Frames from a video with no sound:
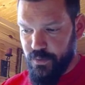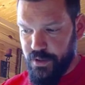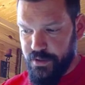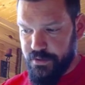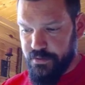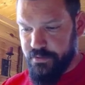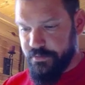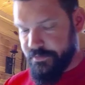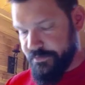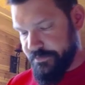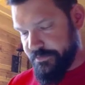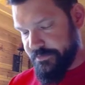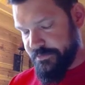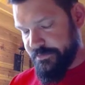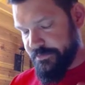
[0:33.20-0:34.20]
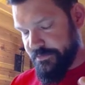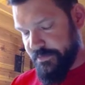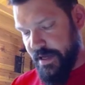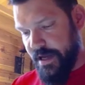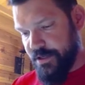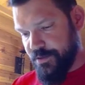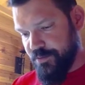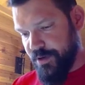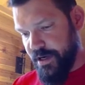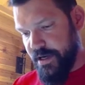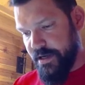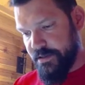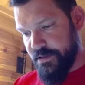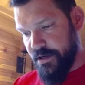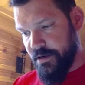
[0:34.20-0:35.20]
with the
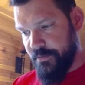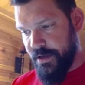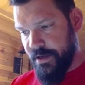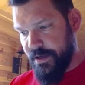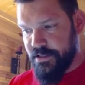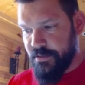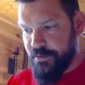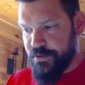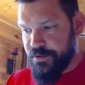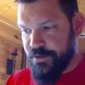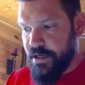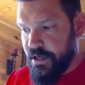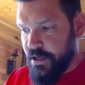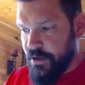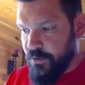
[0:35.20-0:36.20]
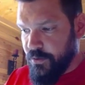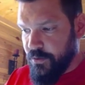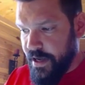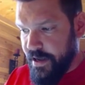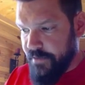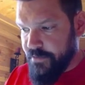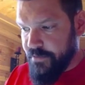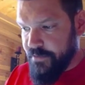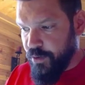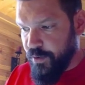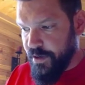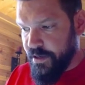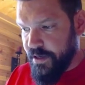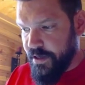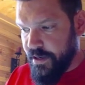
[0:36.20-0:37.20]
algebraic talking about symmetry, we have the
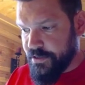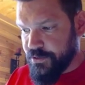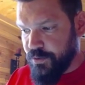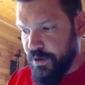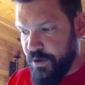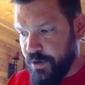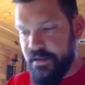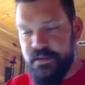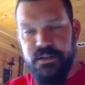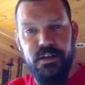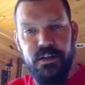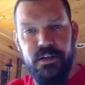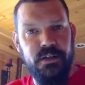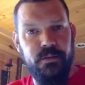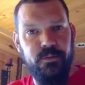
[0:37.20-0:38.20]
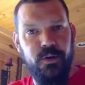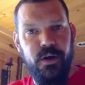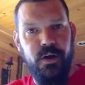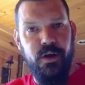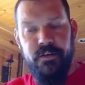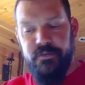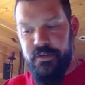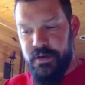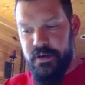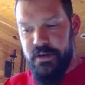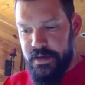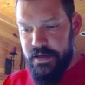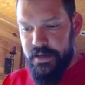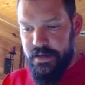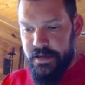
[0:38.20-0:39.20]
point xy that's on some graph.
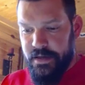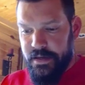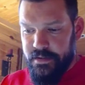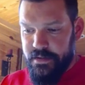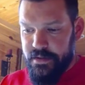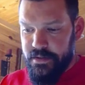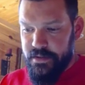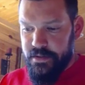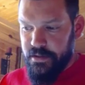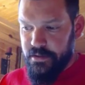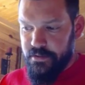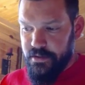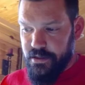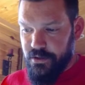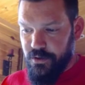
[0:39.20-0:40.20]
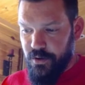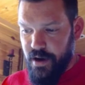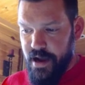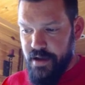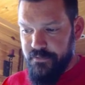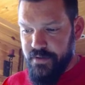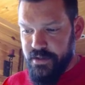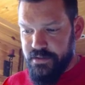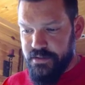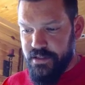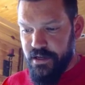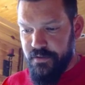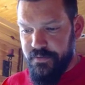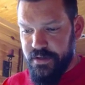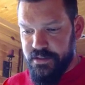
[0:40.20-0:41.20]
The graph
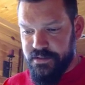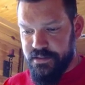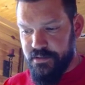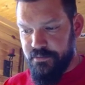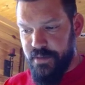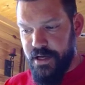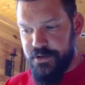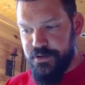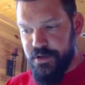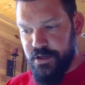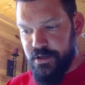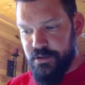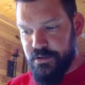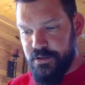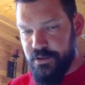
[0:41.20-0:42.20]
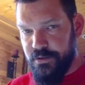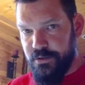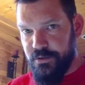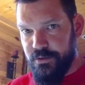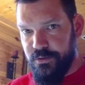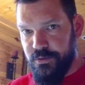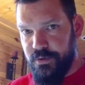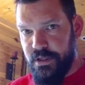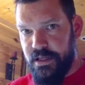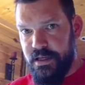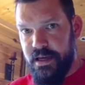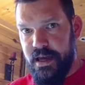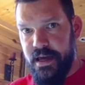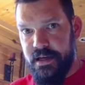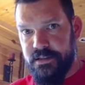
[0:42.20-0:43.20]
itself is symmetric to the